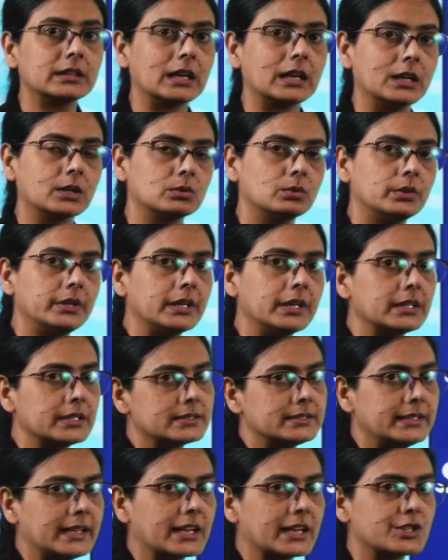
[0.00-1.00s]
concluding
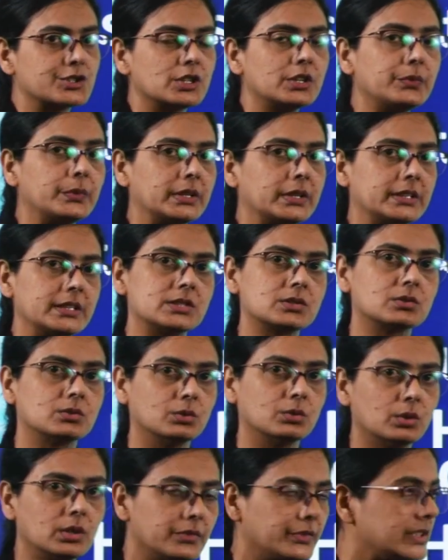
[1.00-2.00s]
this lecture with this
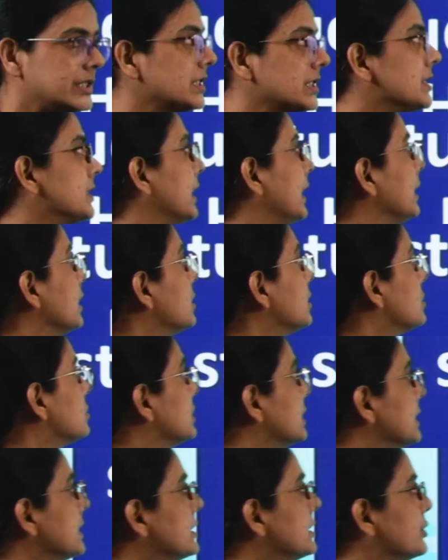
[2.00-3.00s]
quote, which is telling to
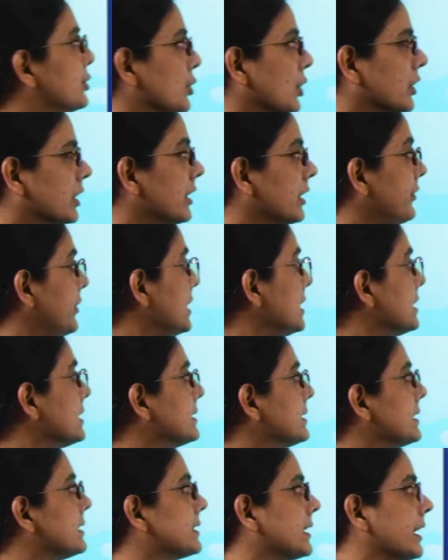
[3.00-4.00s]
us, geography
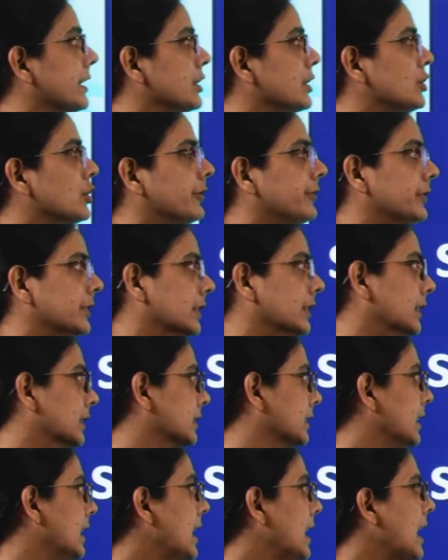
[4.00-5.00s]
is the study of earth
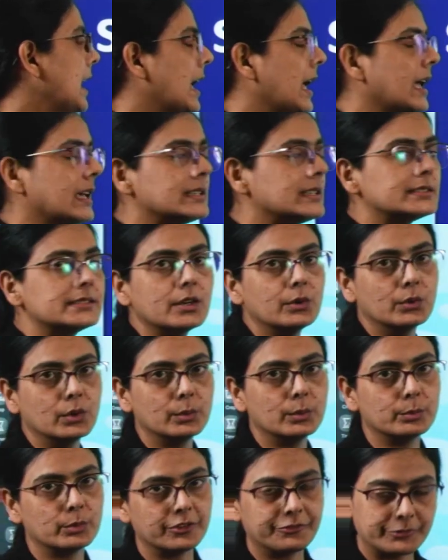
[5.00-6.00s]
as the
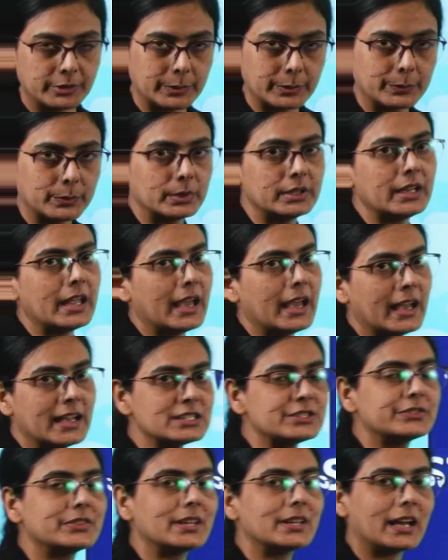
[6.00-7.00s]
home of people.
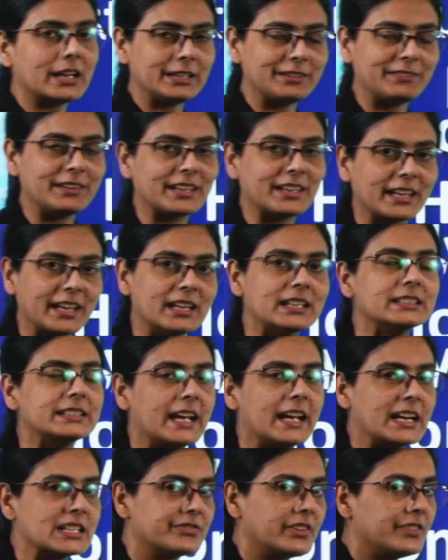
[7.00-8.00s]
As we are living here,
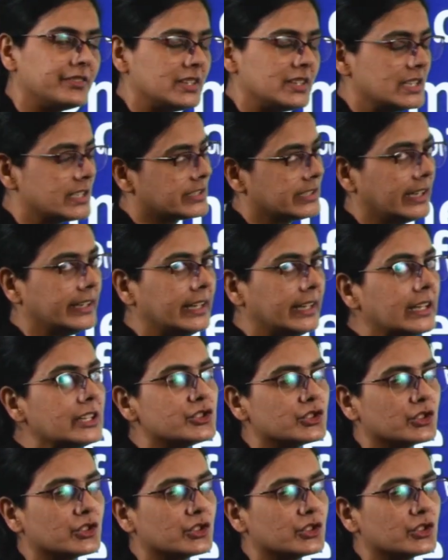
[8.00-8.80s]
that's why we are studying